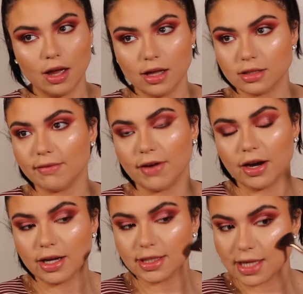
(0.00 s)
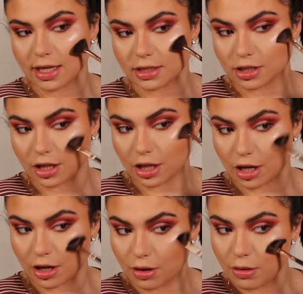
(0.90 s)
It's a very intense
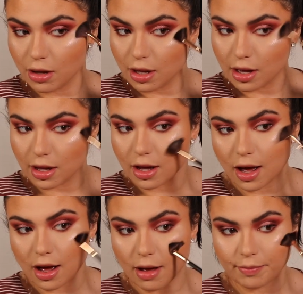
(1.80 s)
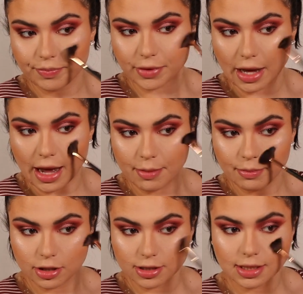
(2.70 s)
glow.
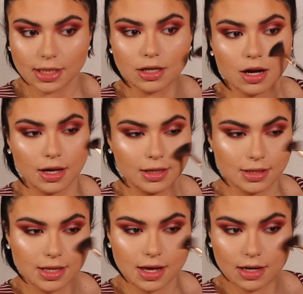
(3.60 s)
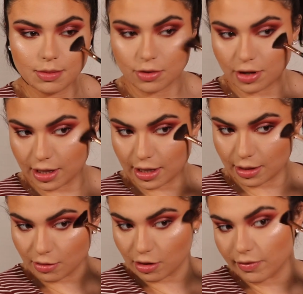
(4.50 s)
I'm personally not into that anymore. I
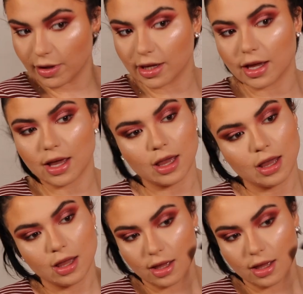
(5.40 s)
like more of like a